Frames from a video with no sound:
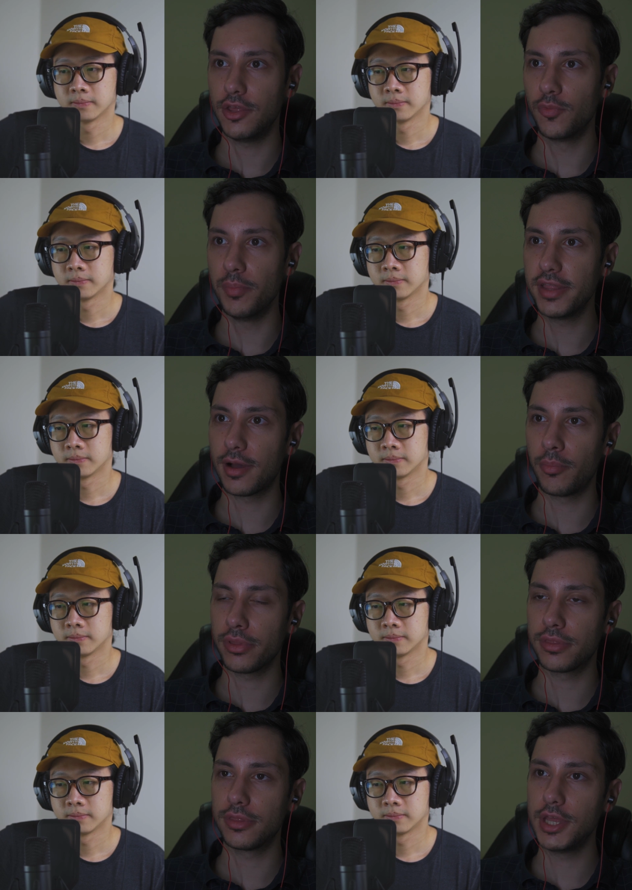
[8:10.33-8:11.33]
Speaker 1: you meet up
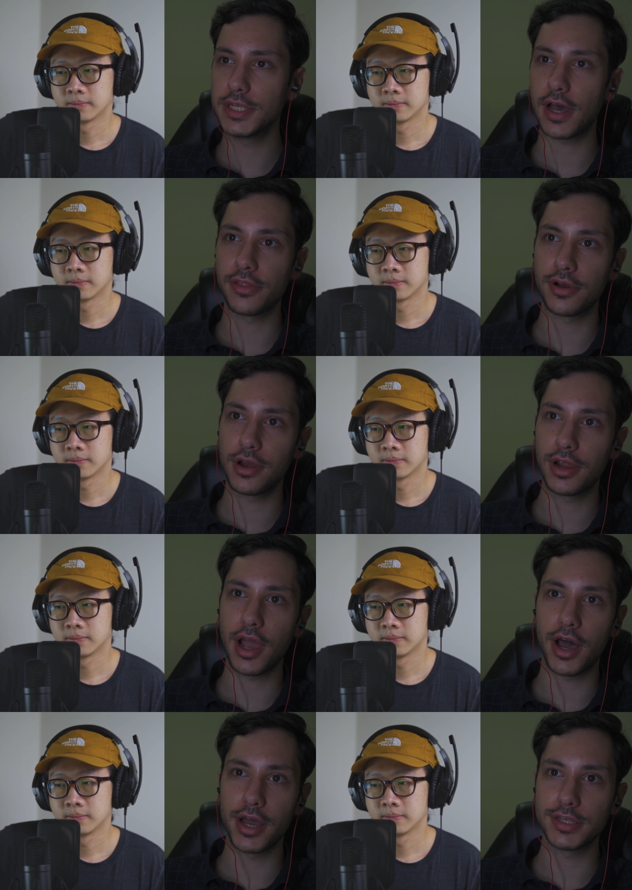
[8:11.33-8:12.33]
with these other
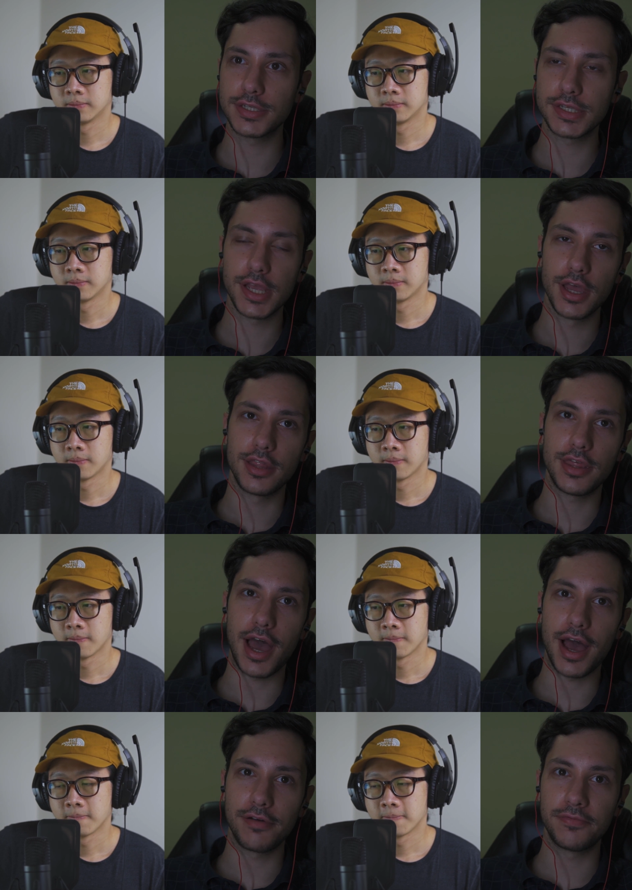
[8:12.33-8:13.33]
guys that
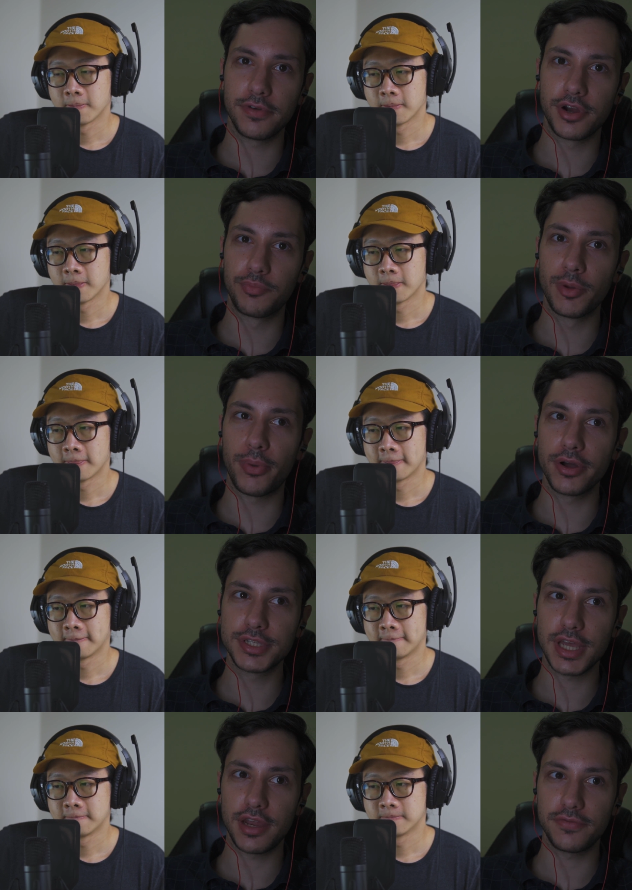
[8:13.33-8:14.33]
have
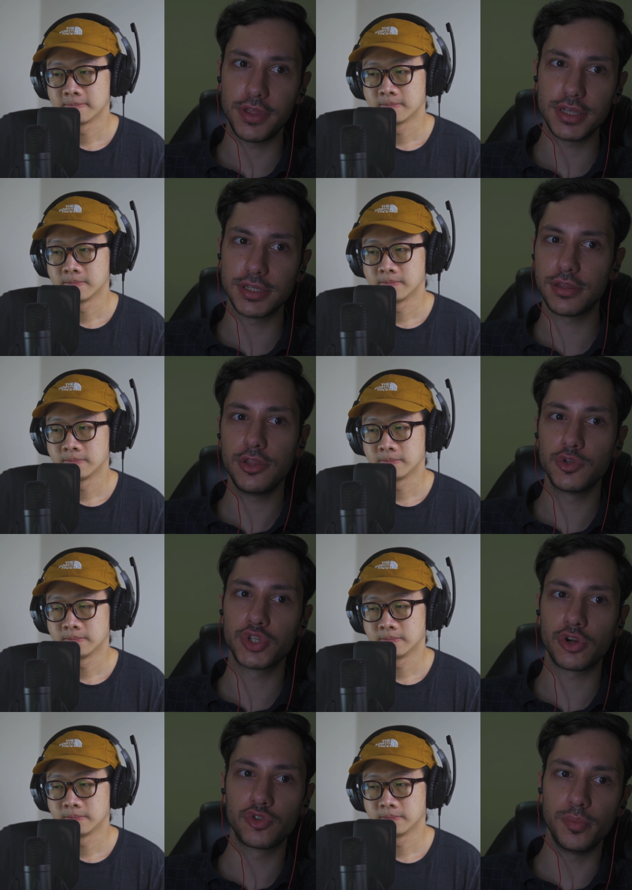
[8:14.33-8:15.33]
CryptoPunks NFTs and then you
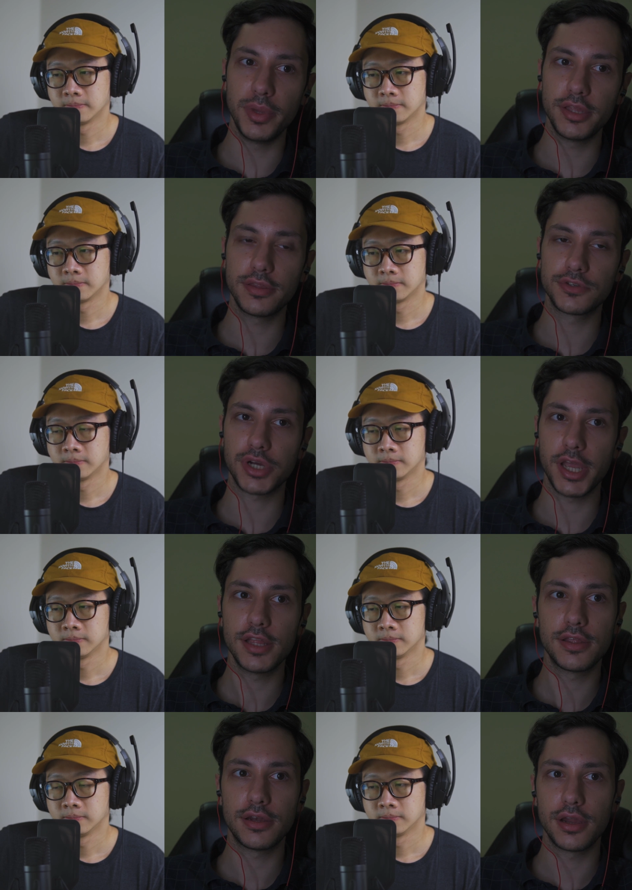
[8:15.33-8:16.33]
start to meet
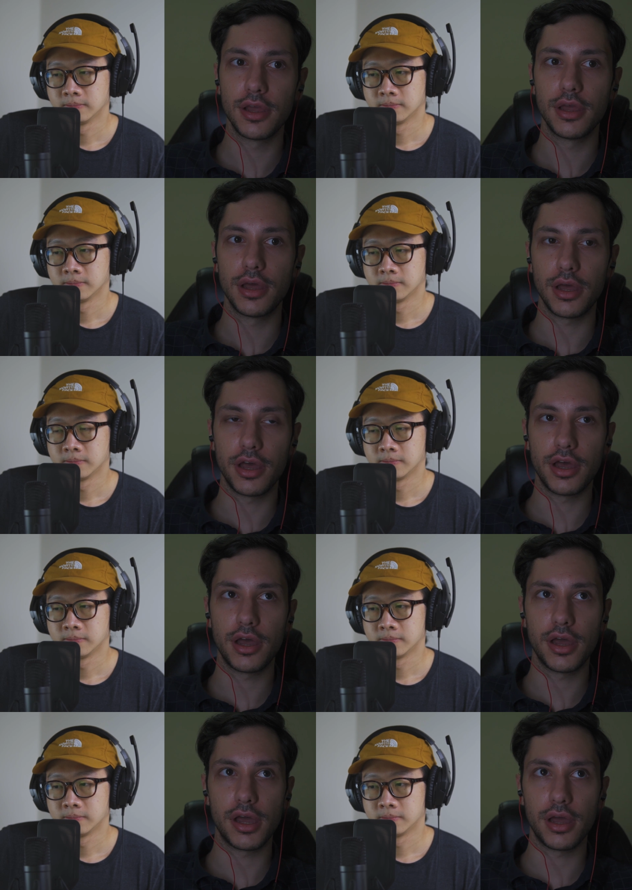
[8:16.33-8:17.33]
trade and
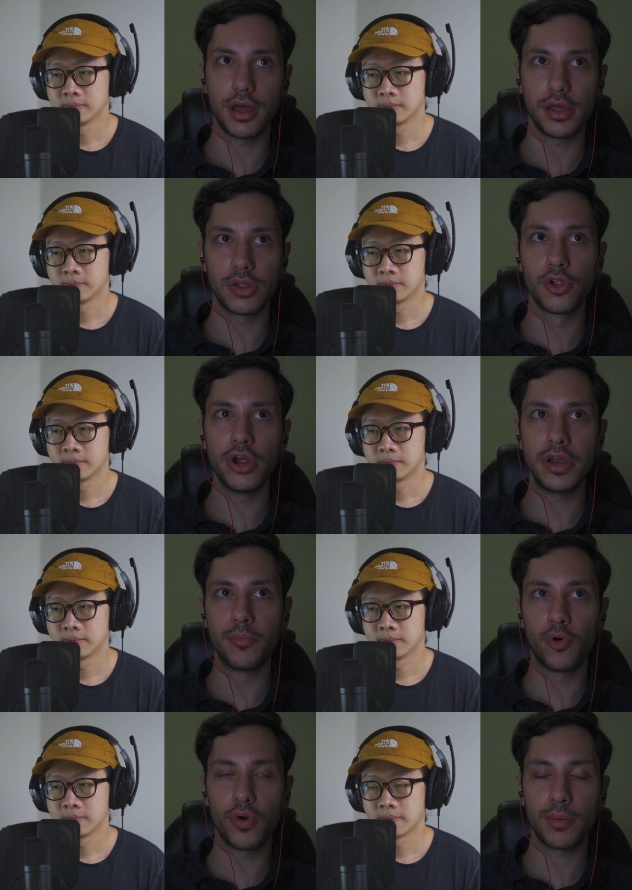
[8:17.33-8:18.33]
uh, learn
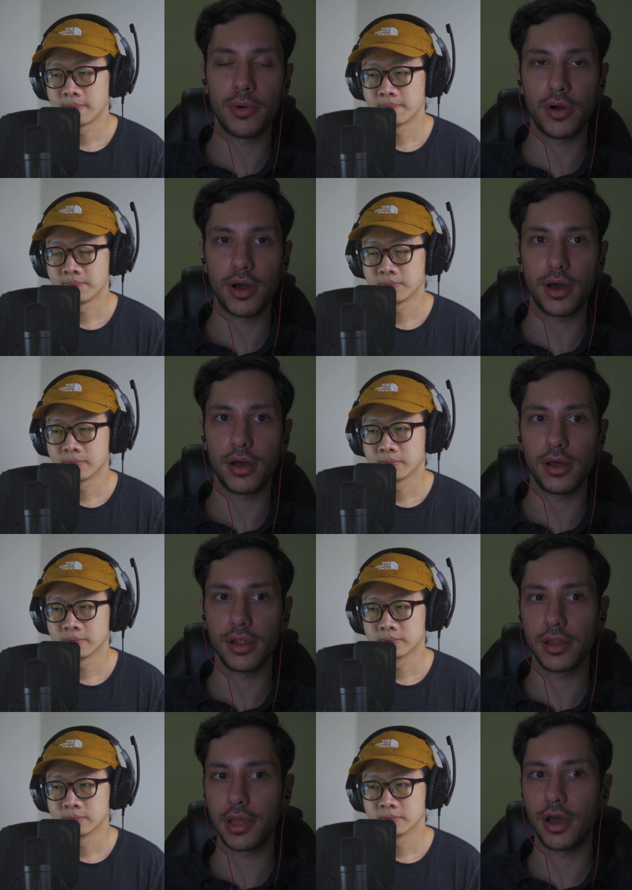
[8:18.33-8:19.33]
more about
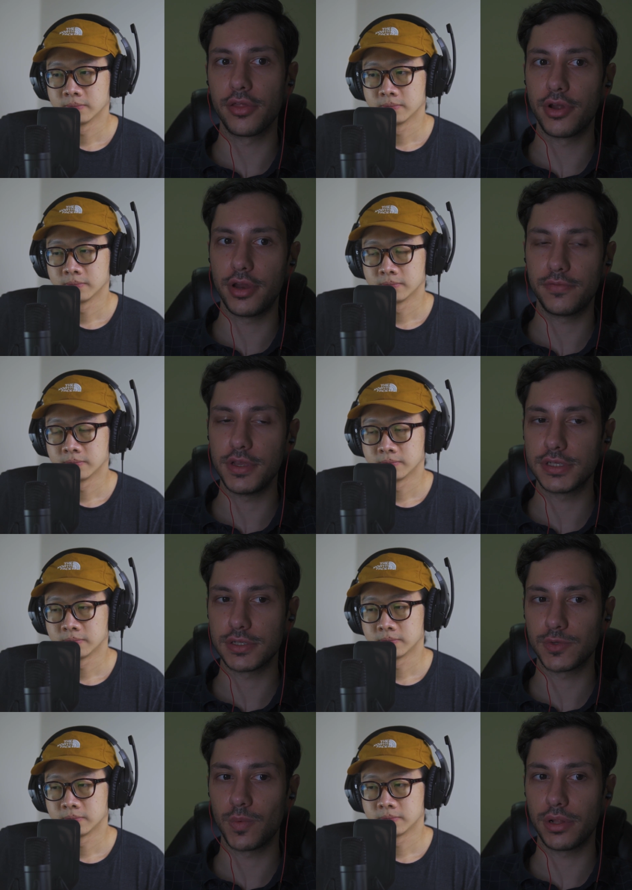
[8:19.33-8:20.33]
like other NFTs
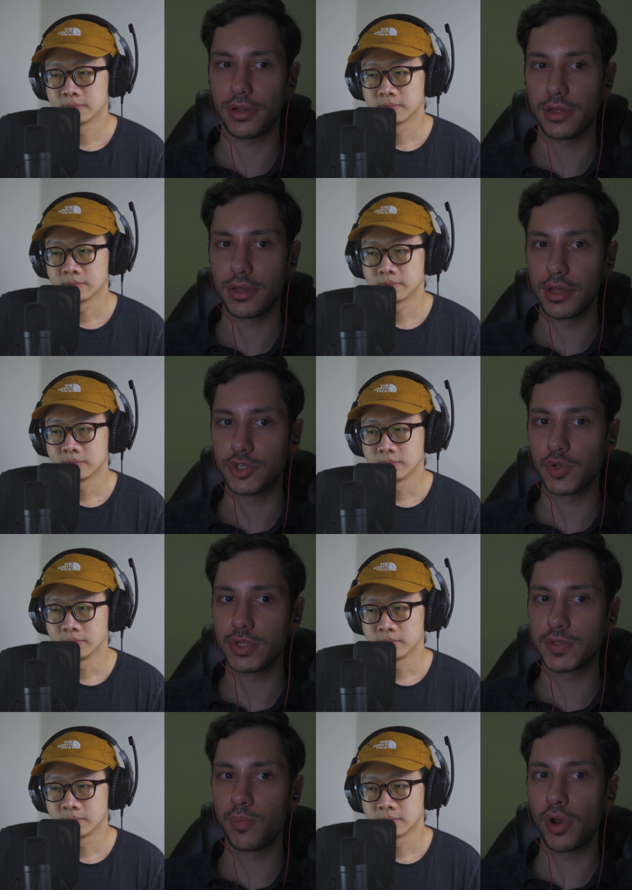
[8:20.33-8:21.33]
as well. And so
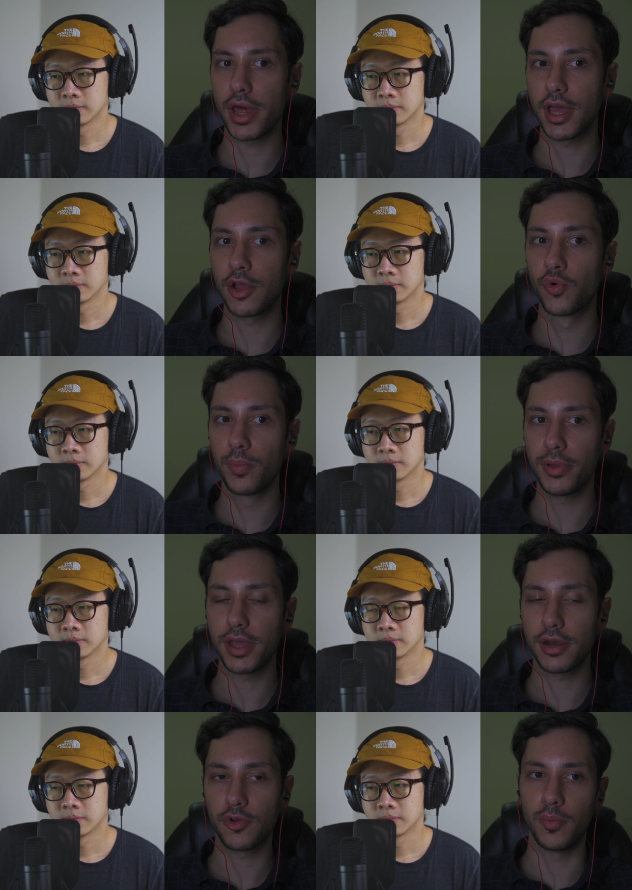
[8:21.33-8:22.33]
it's more like a
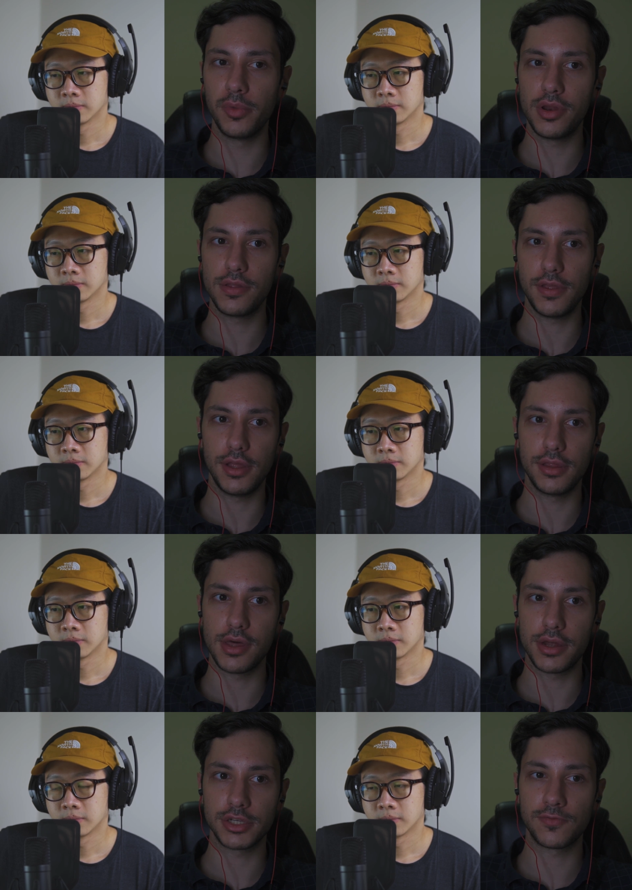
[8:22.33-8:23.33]
grouping and community
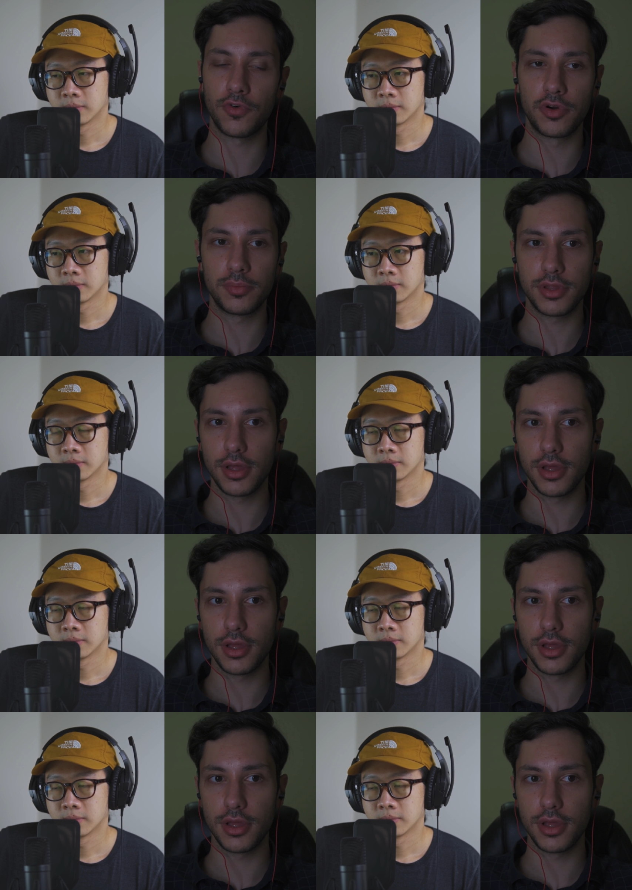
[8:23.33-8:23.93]
that is formed